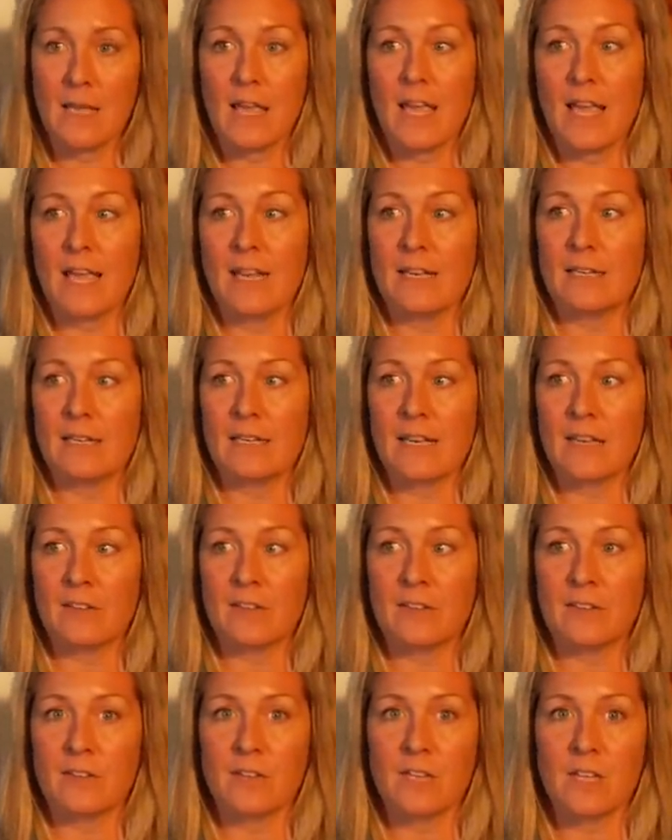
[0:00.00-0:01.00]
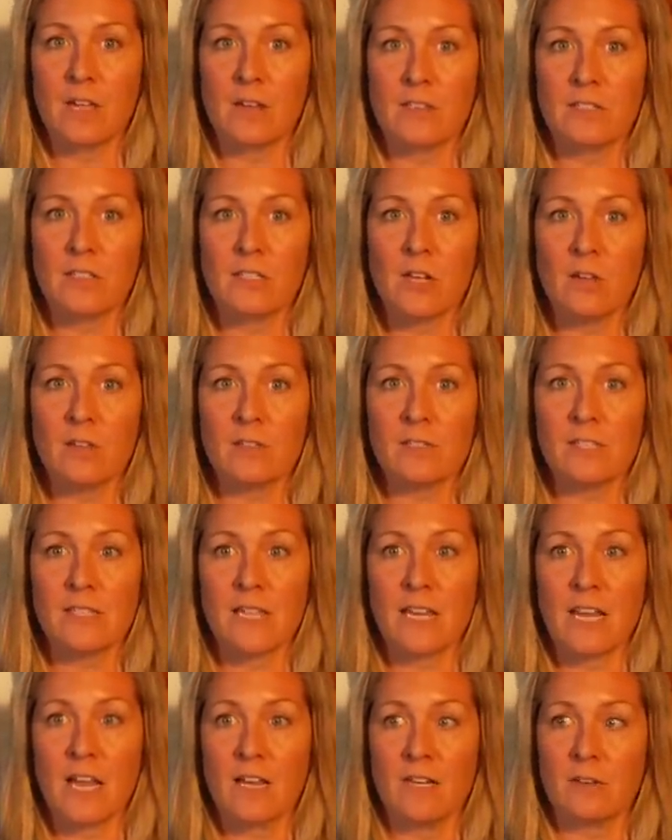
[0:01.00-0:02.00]
And now that they're young adults, they
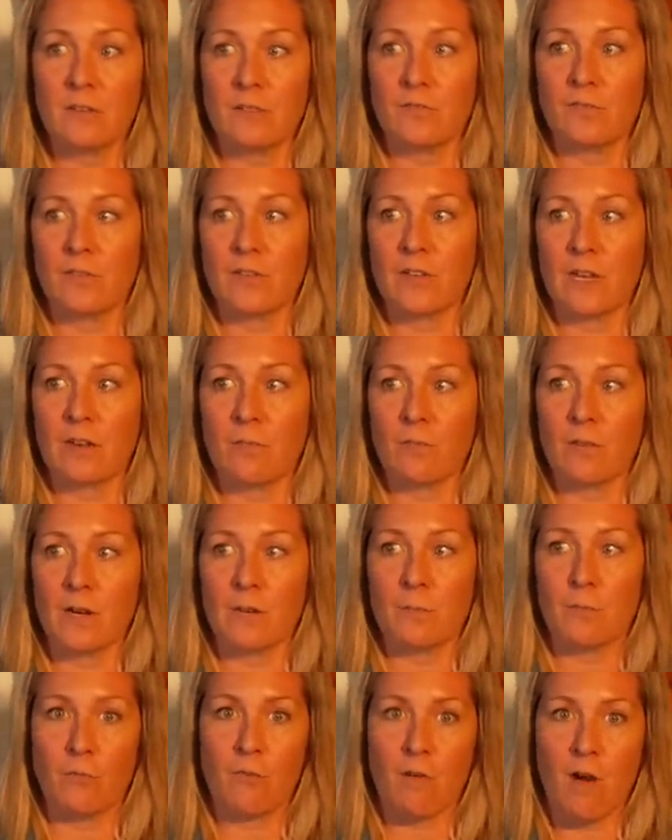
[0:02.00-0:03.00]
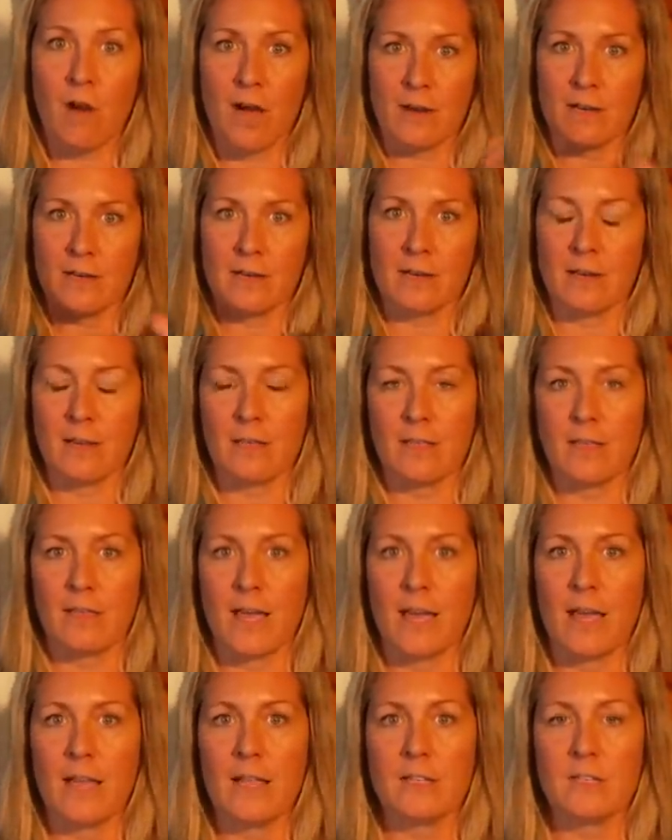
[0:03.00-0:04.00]
kind of like want to broaden
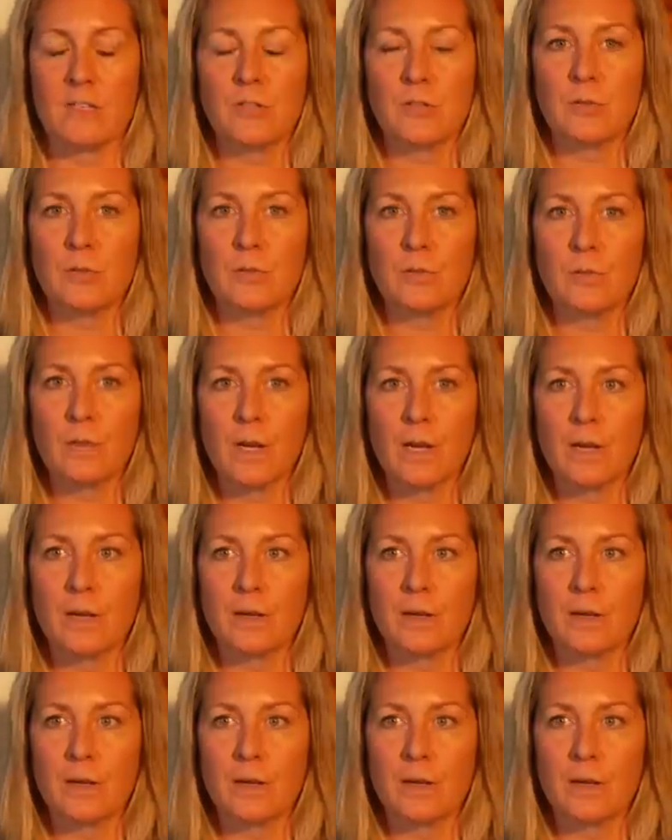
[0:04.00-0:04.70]
that to